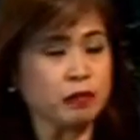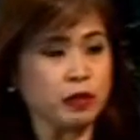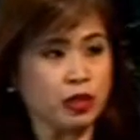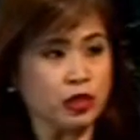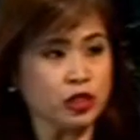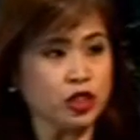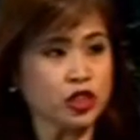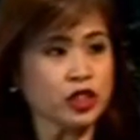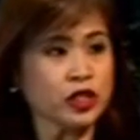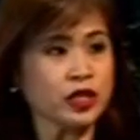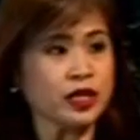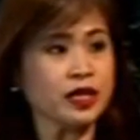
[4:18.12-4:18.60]

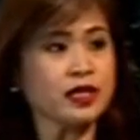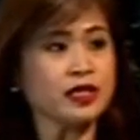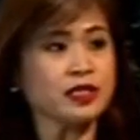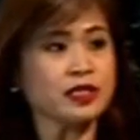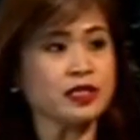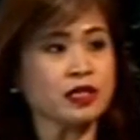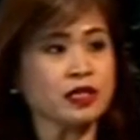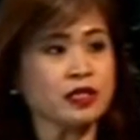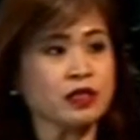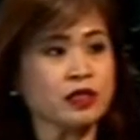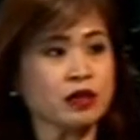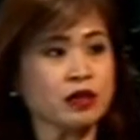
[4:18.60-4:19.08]

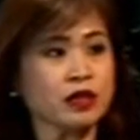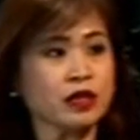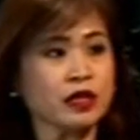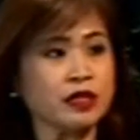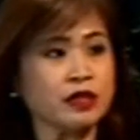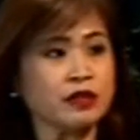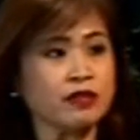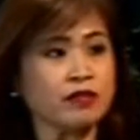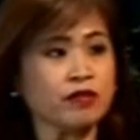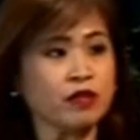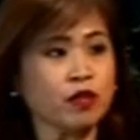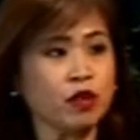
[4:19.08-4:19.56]
projects that are
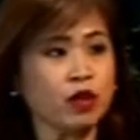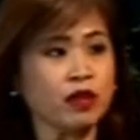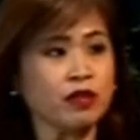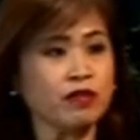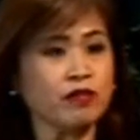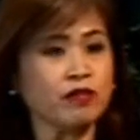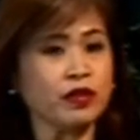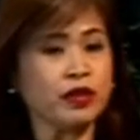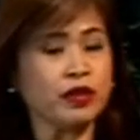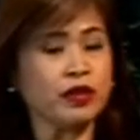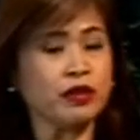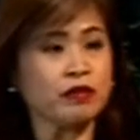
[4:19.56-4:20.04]

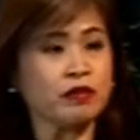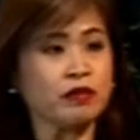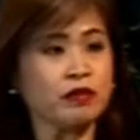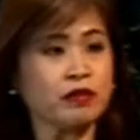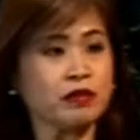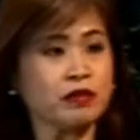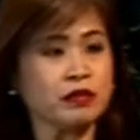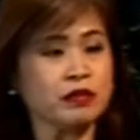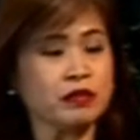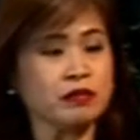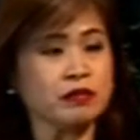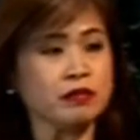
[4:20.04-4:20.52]
involving
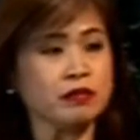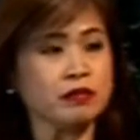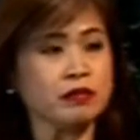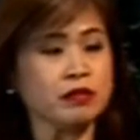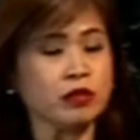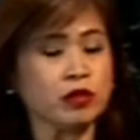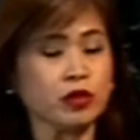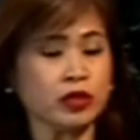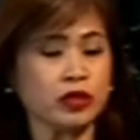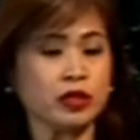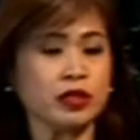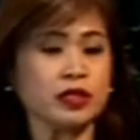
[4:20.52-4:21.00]

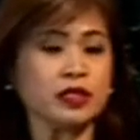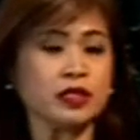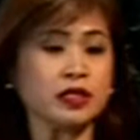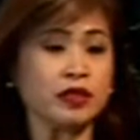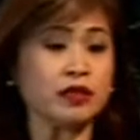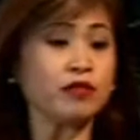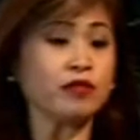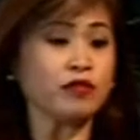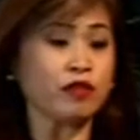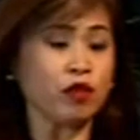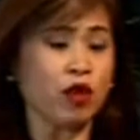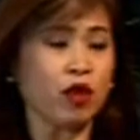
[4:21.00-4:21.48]
or is
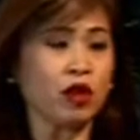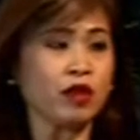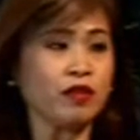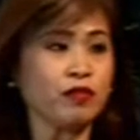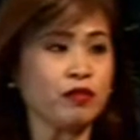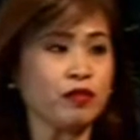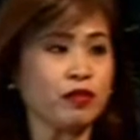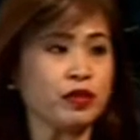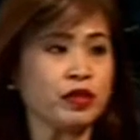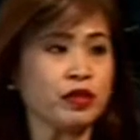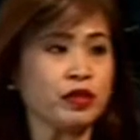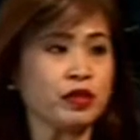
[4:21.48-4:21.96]

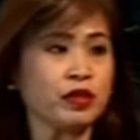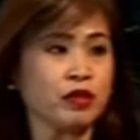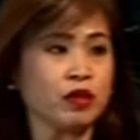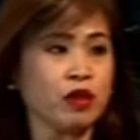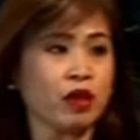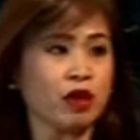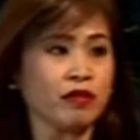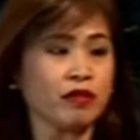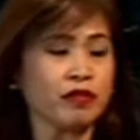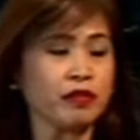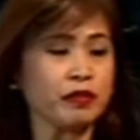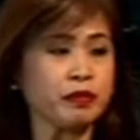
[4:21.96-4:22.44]
involved with the
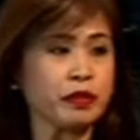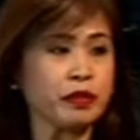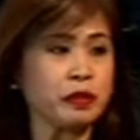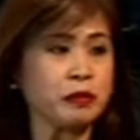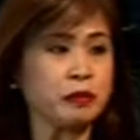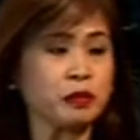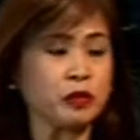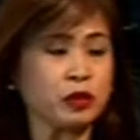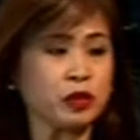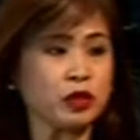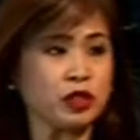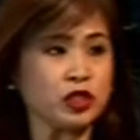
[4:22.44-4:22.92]

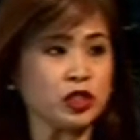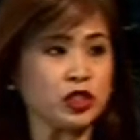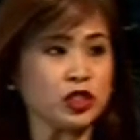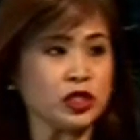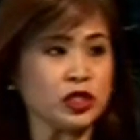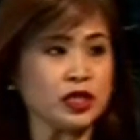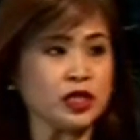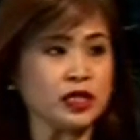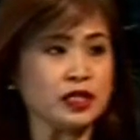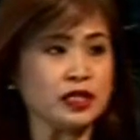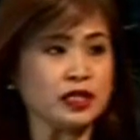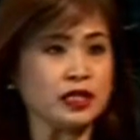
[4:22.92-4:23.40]
government
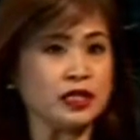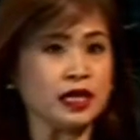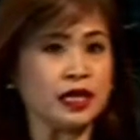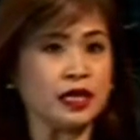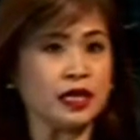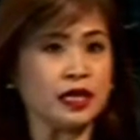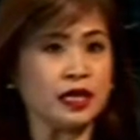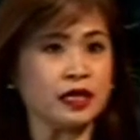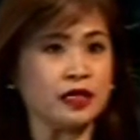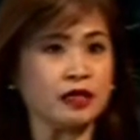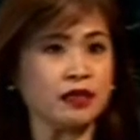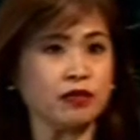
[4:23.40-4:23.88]
projects,
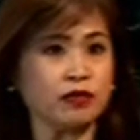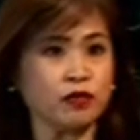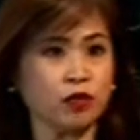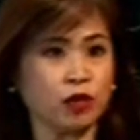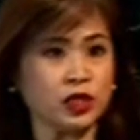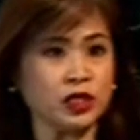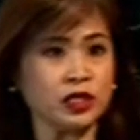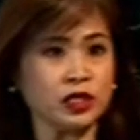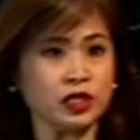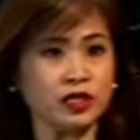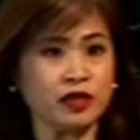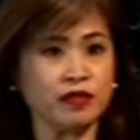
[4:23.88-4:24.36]
and of
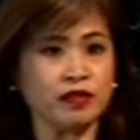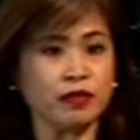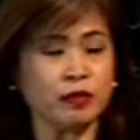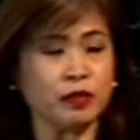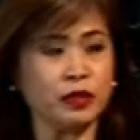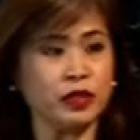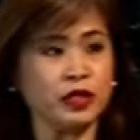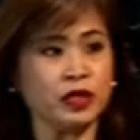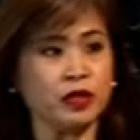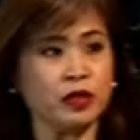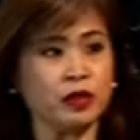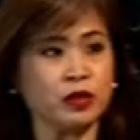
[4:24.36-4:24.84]
course, as
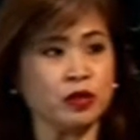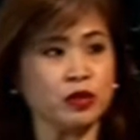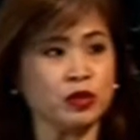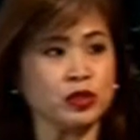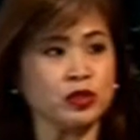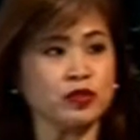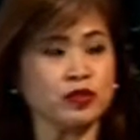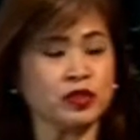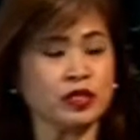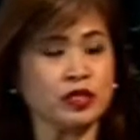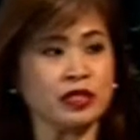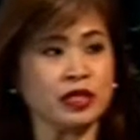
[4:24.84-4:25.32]
everybody
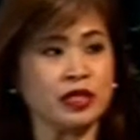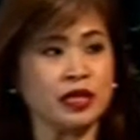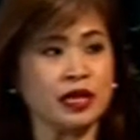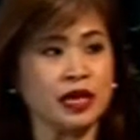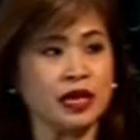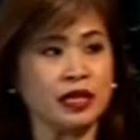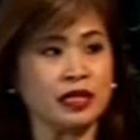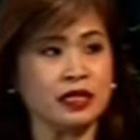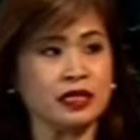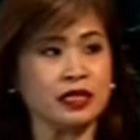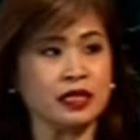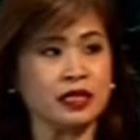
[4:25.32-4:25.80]
knows, Vista
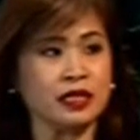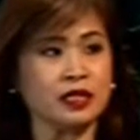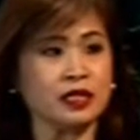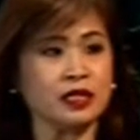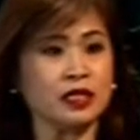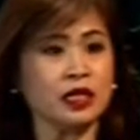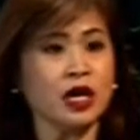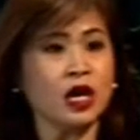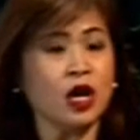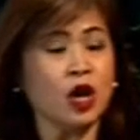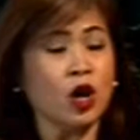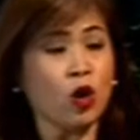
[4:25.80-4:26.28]
Land
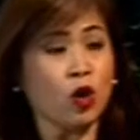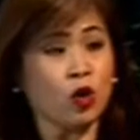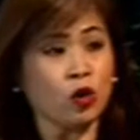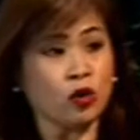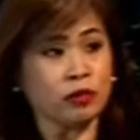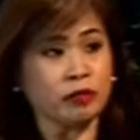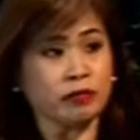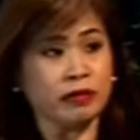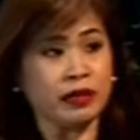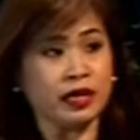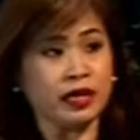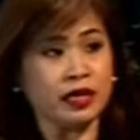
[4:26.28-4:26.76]
is
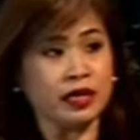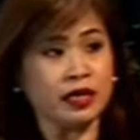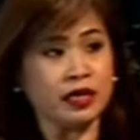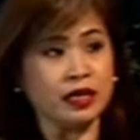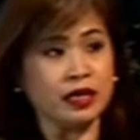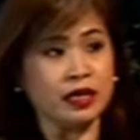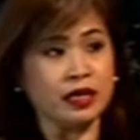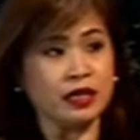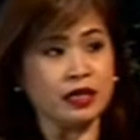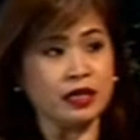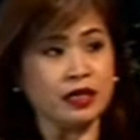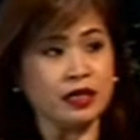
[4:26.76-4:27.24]
owned
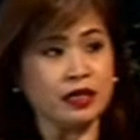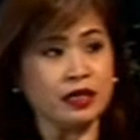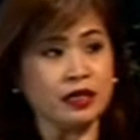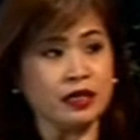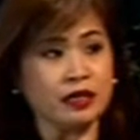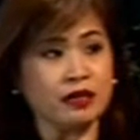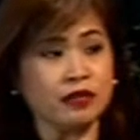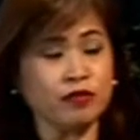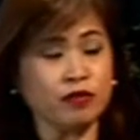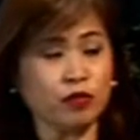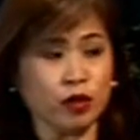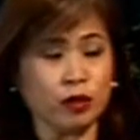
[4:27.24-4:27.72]
by
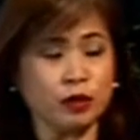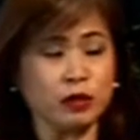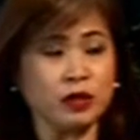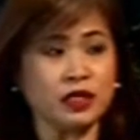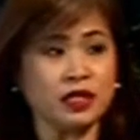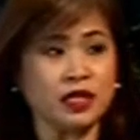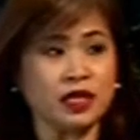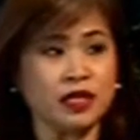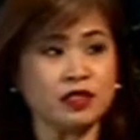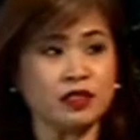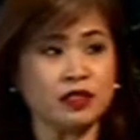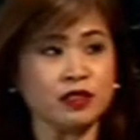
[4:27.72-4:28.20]
the former
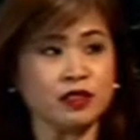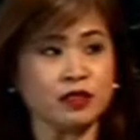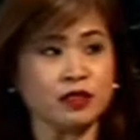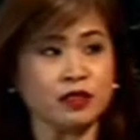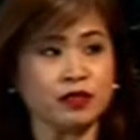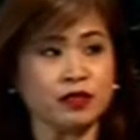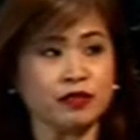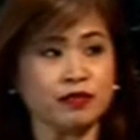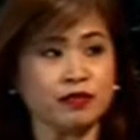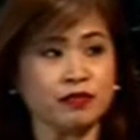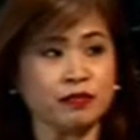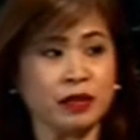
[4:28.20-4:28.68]

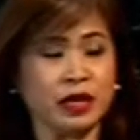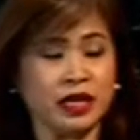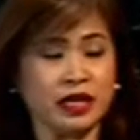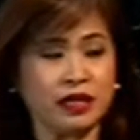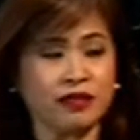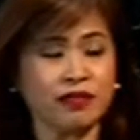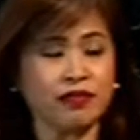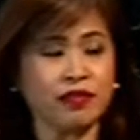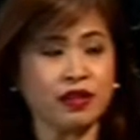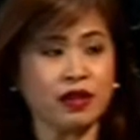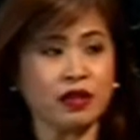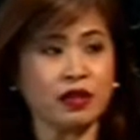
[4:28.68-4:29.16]
Senator
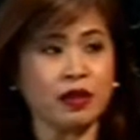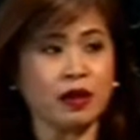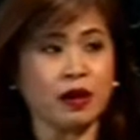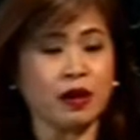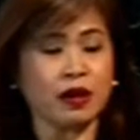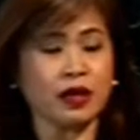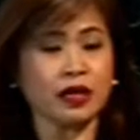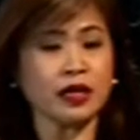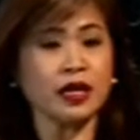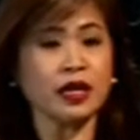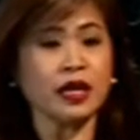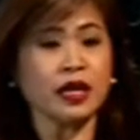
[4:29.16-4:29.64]
Manny
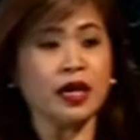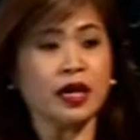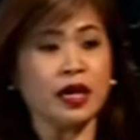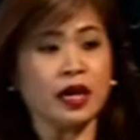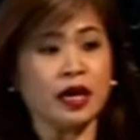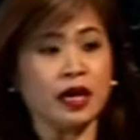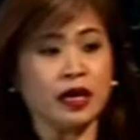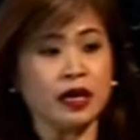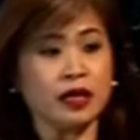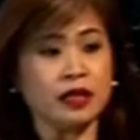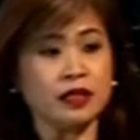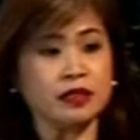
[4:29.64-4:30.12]
Villar,
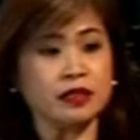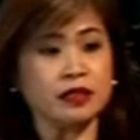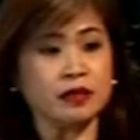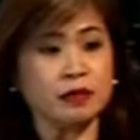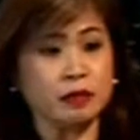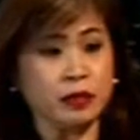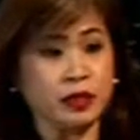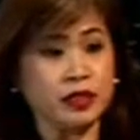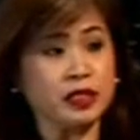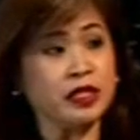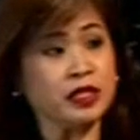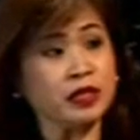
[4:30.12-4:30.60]
and
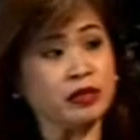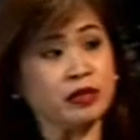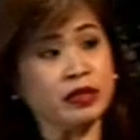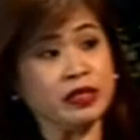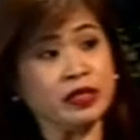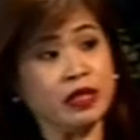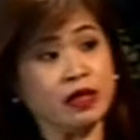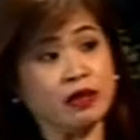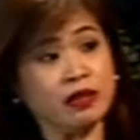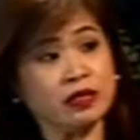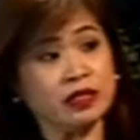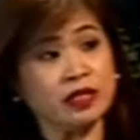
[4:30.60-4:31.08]
the president
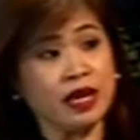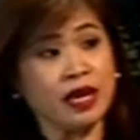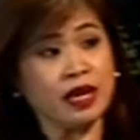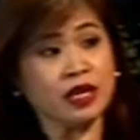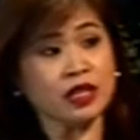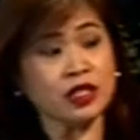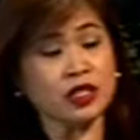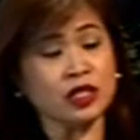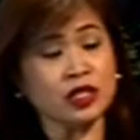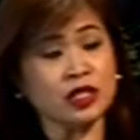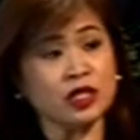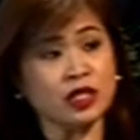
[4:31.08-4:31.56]
right now is
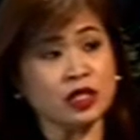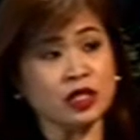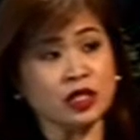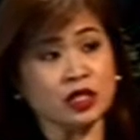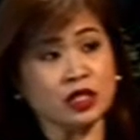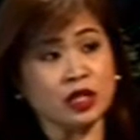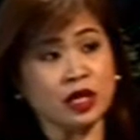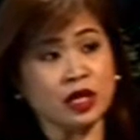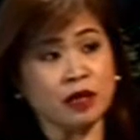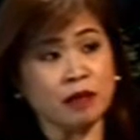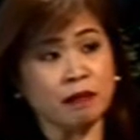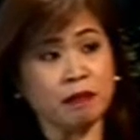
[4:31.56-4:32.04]
actually the
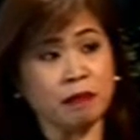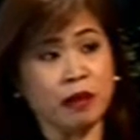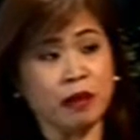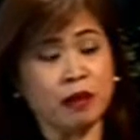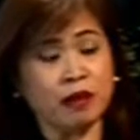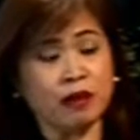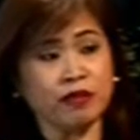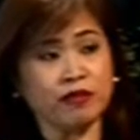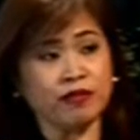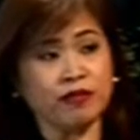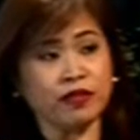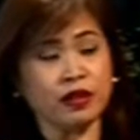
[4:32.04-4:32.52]
son,
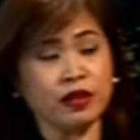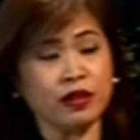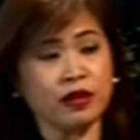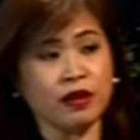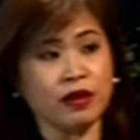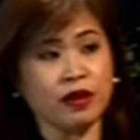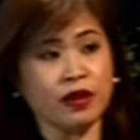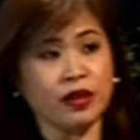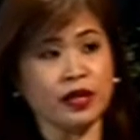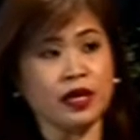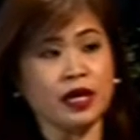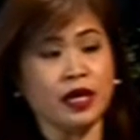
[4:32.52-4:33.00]
Paula
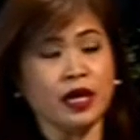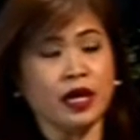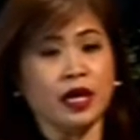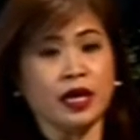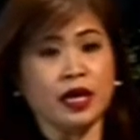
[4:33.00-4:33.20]
Villar.